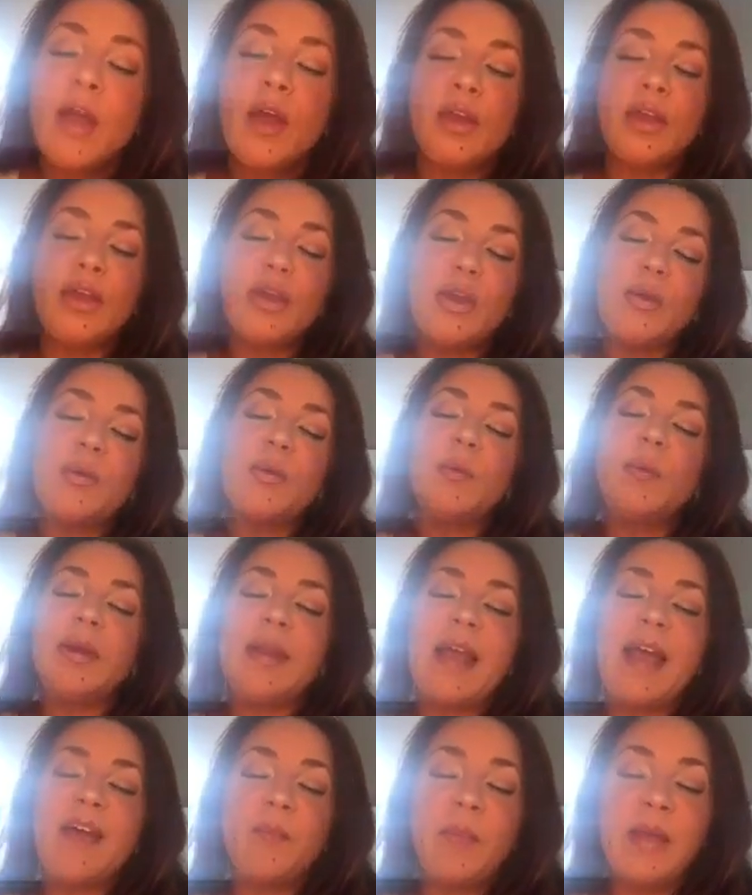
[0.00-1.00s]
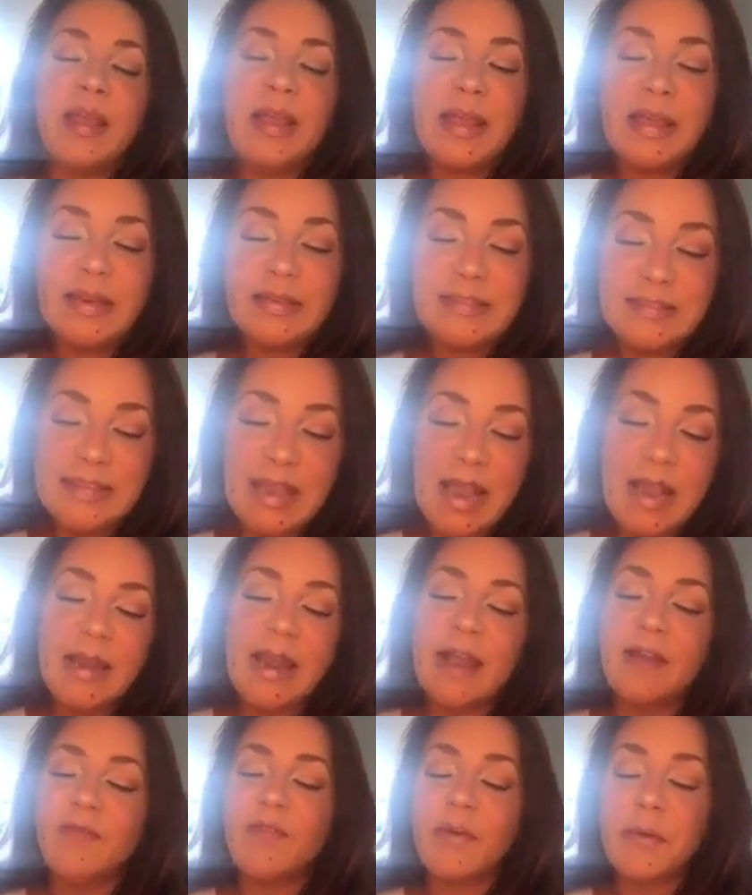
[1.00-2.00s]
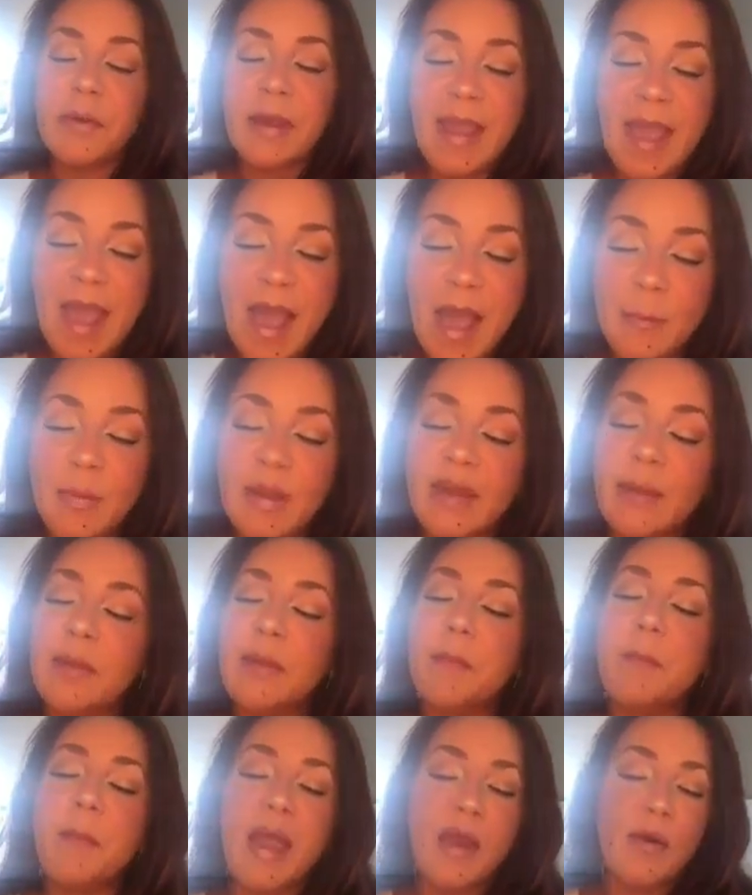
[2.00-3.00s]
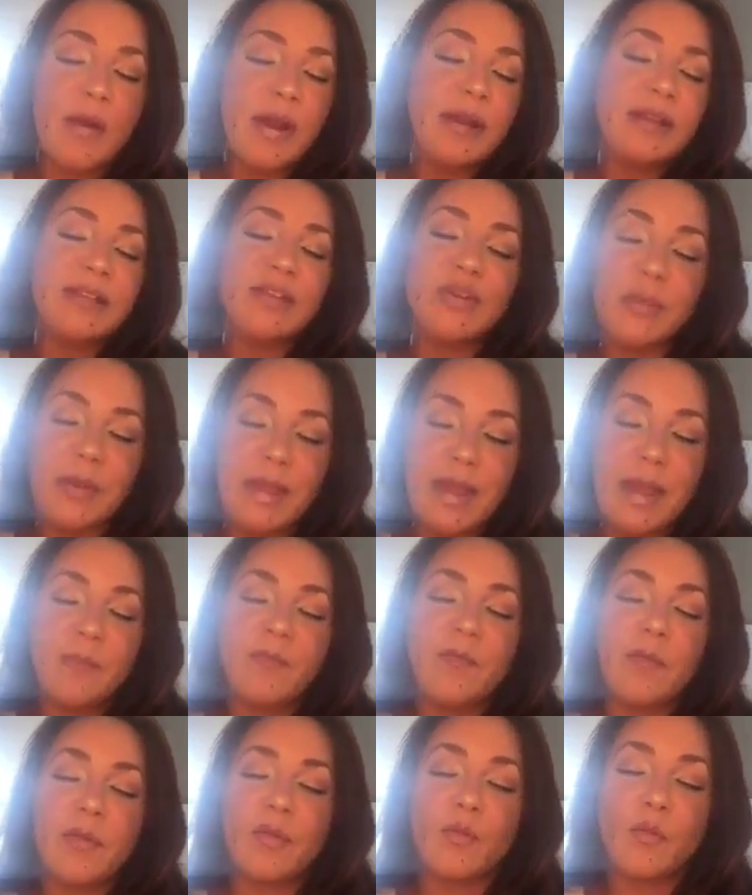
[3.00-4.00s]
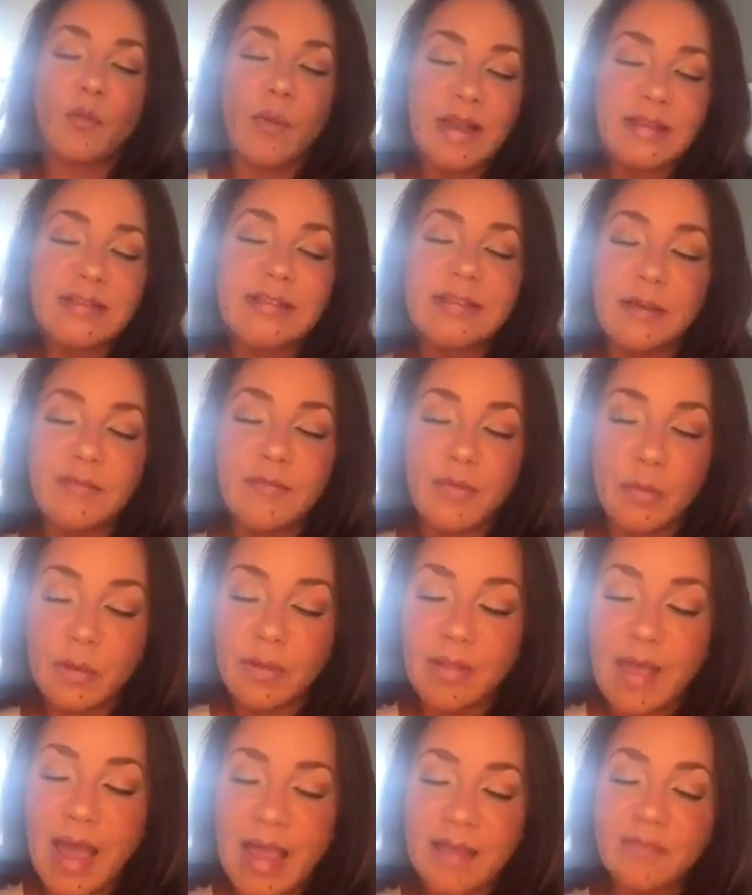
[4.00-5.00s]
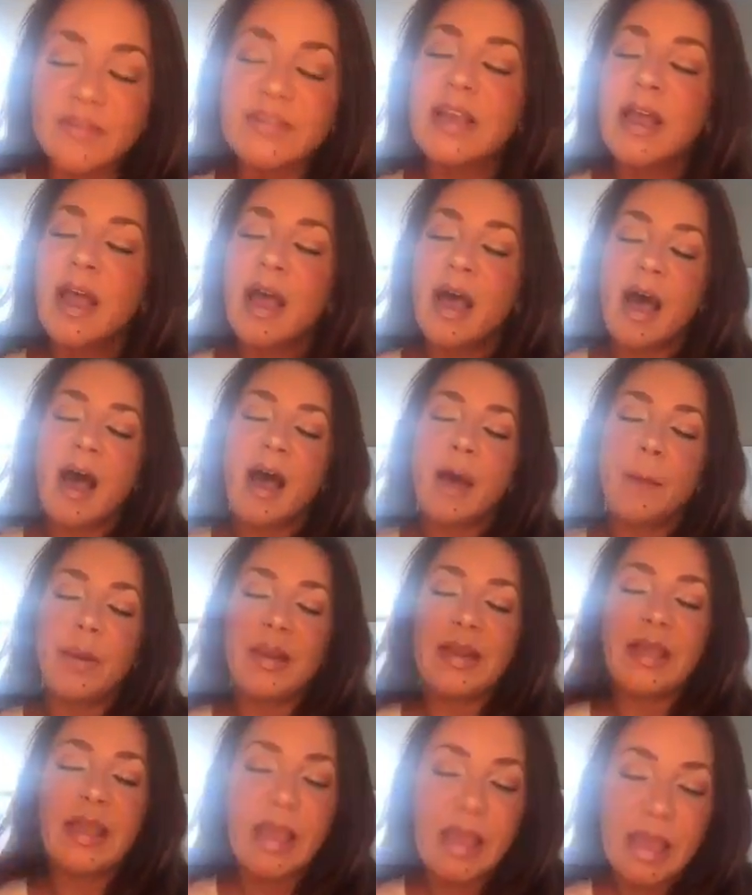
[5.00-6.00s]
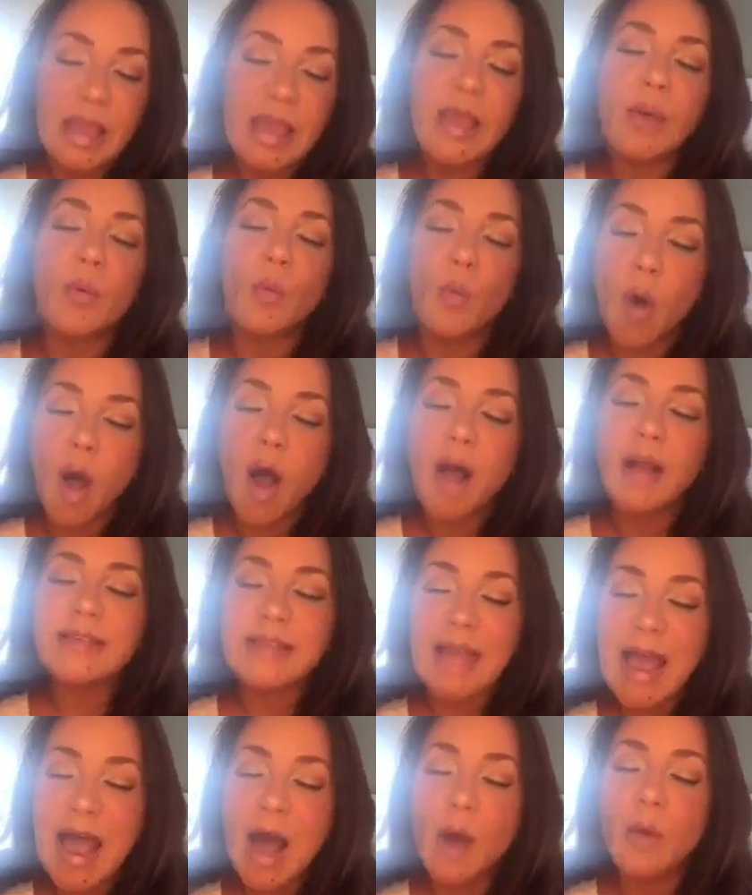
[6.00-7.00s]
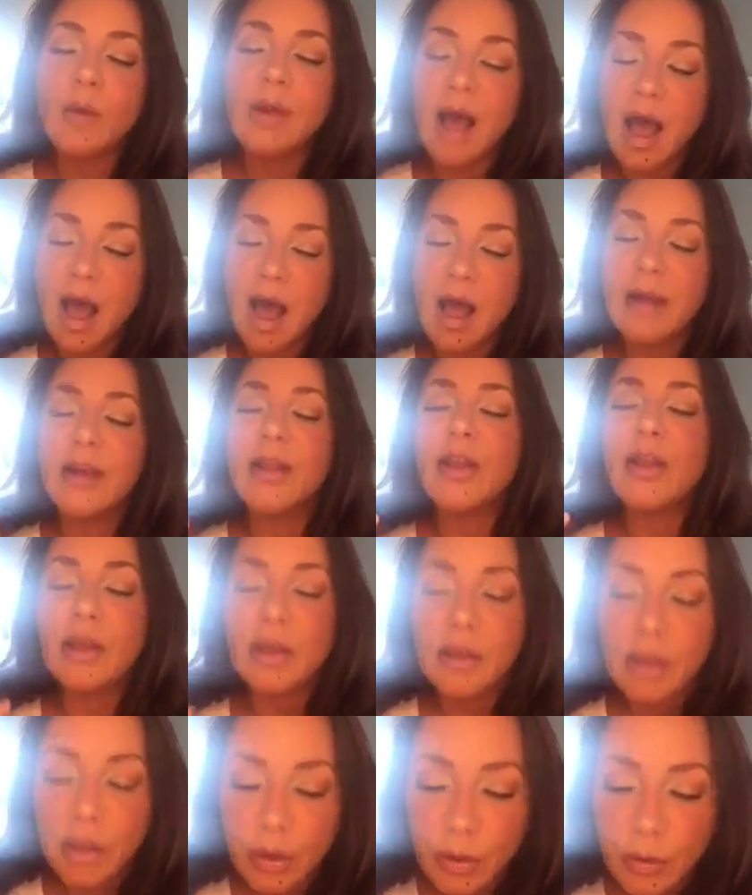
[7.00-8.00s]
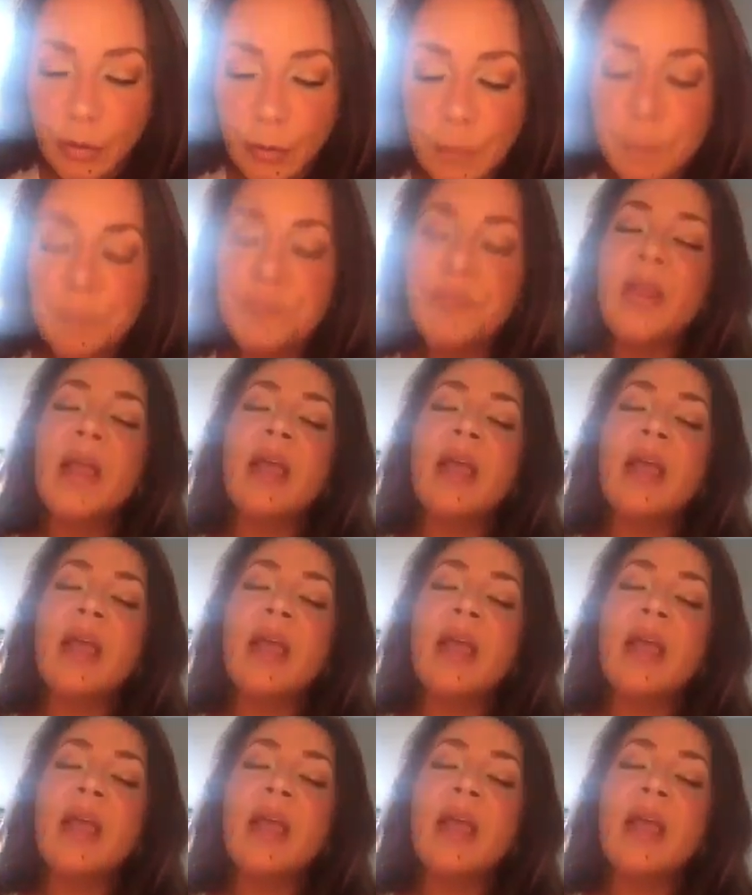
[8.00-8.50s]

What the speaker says: You would have been content and very happy to be married to him for the rest of your lives, but he walked out on you.